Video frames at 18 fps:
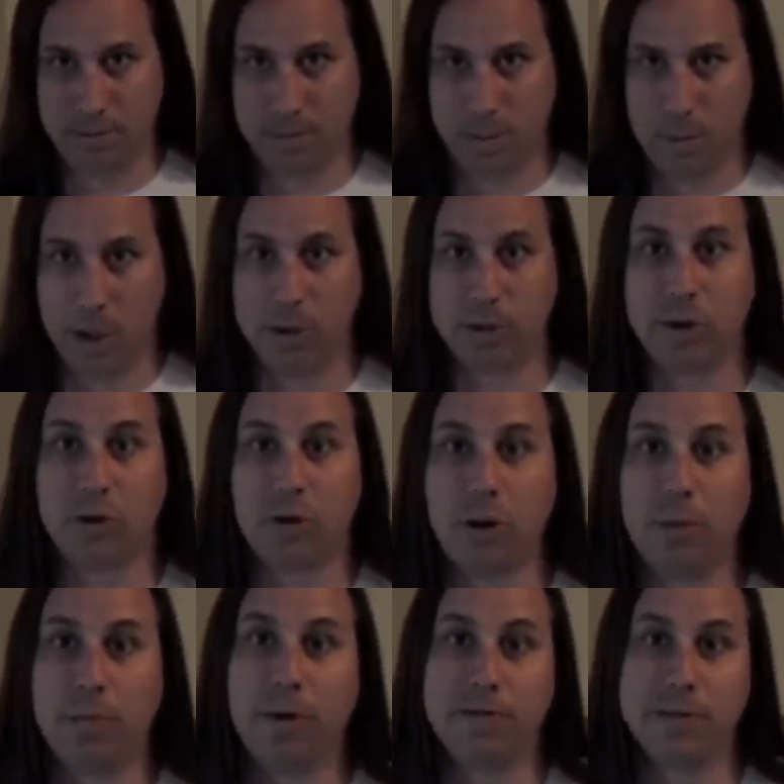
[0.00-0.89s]
there's a
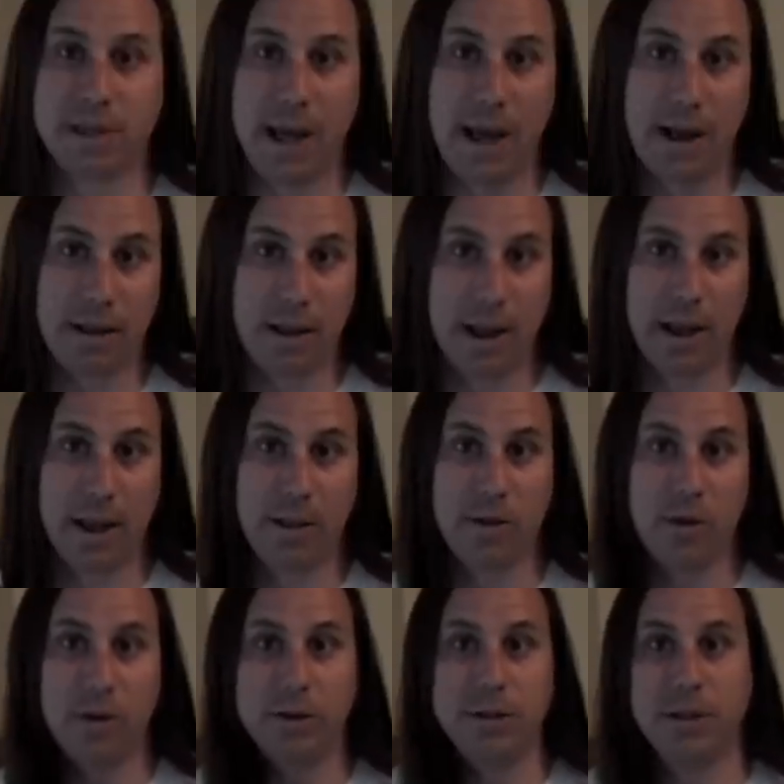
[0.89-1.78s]
group of cycling
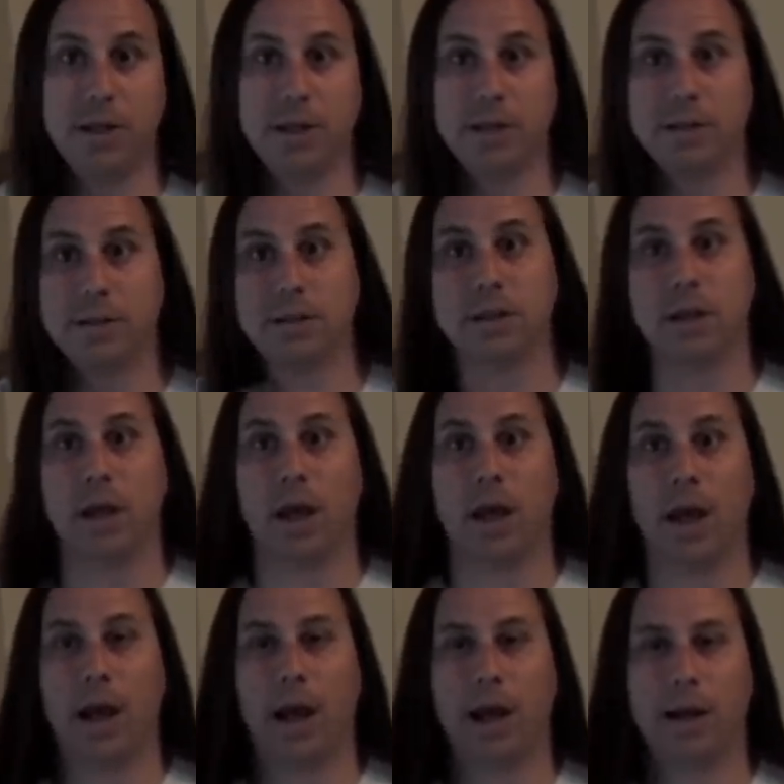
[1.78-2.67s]
enthusiasts,
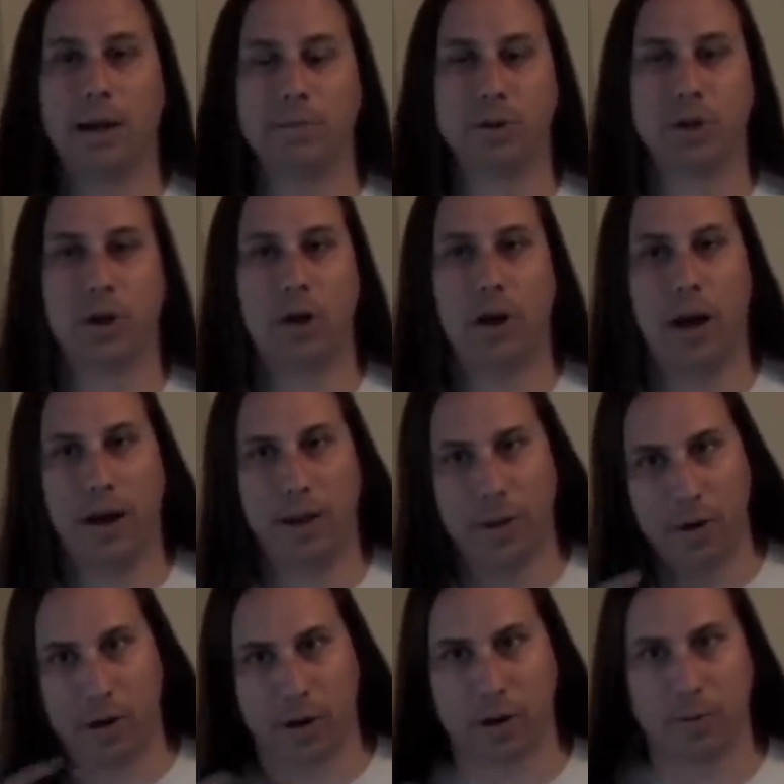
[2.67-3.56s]
and I'm sure
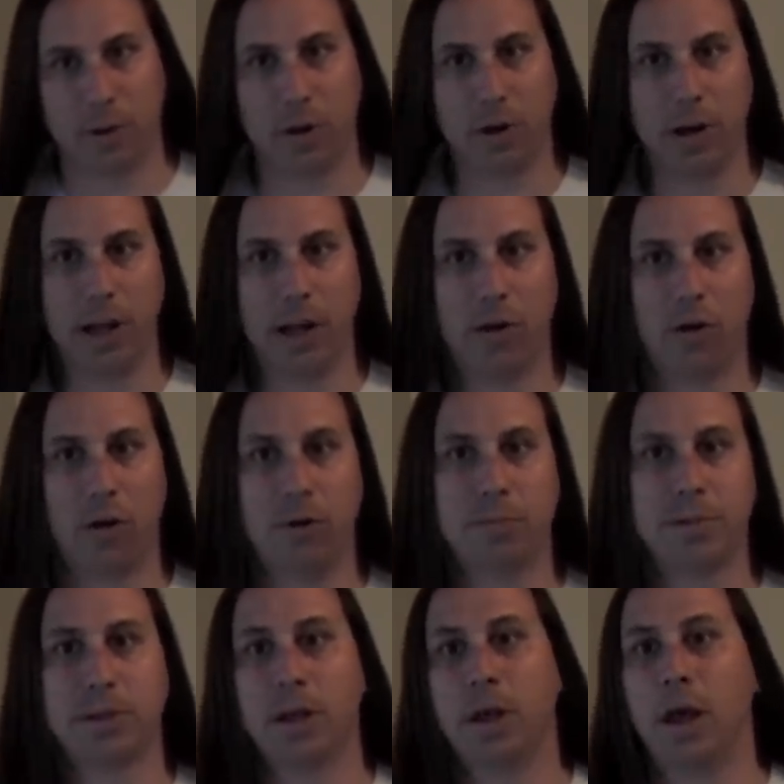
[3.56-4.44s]
other community
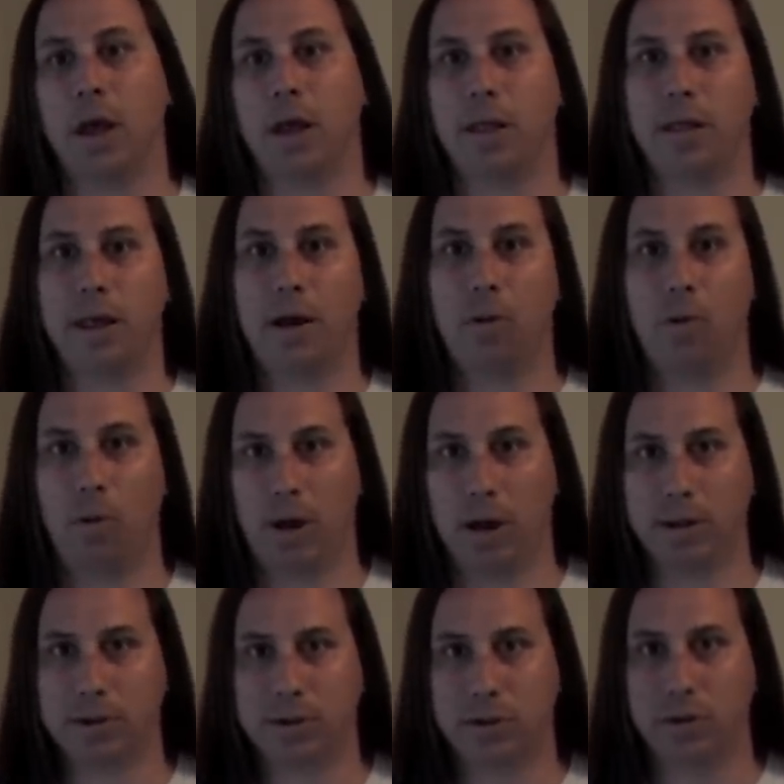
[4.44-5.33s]
groups, that
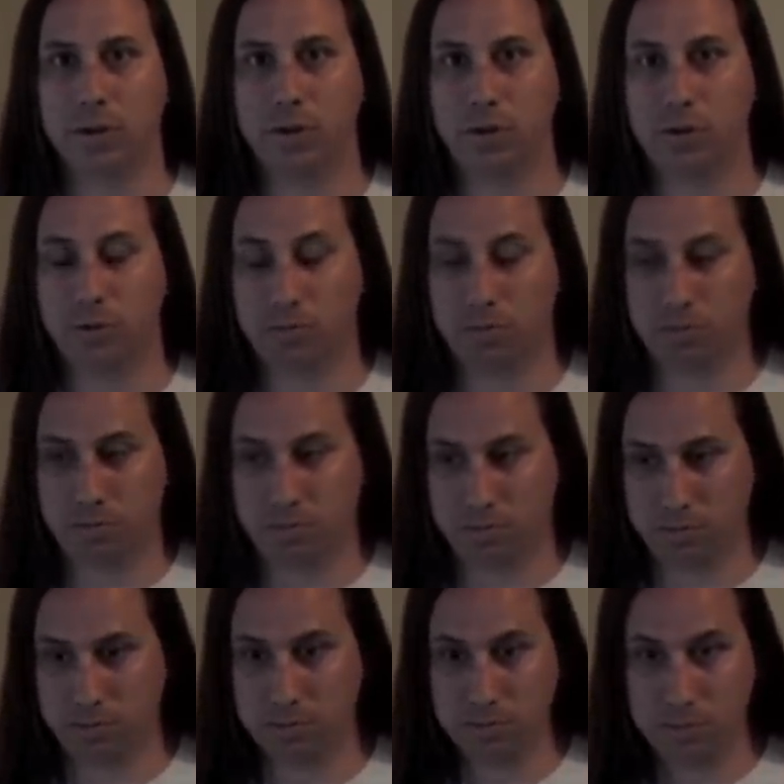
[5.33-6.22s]
want to
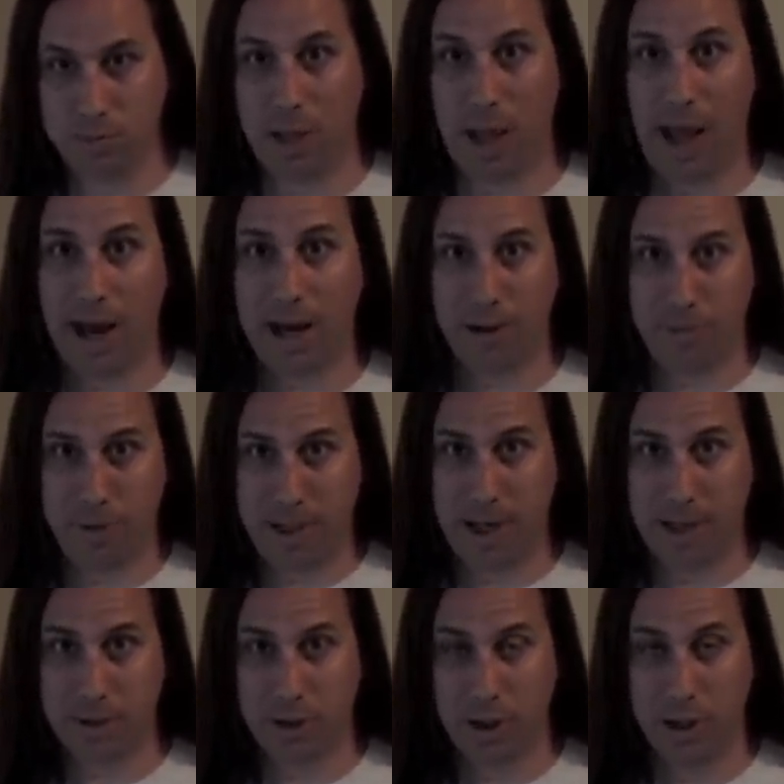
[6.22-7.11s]
add a
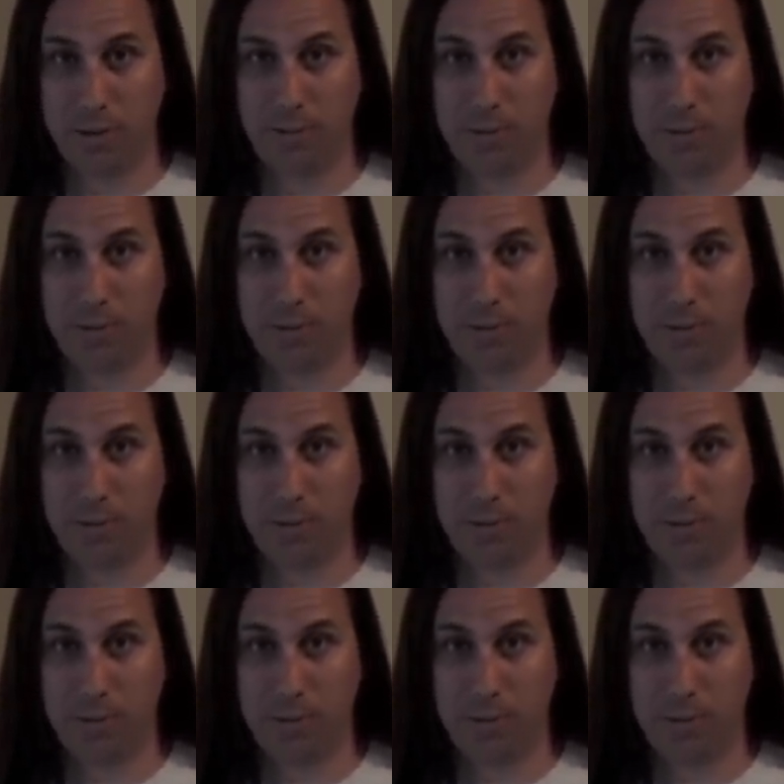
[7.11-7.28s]
pedestrian